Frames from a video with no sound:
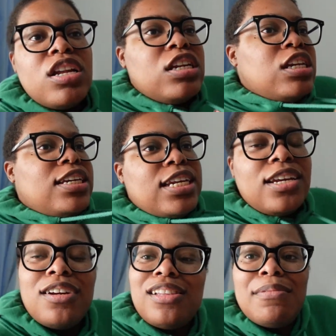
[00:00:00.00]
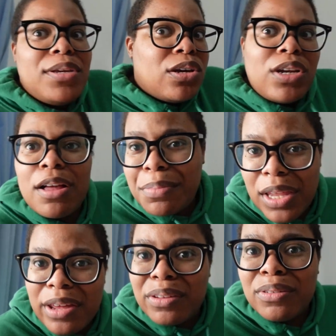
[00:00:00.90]
needed to hear, let me know down
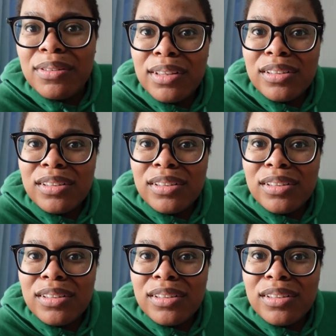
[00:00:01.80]
below.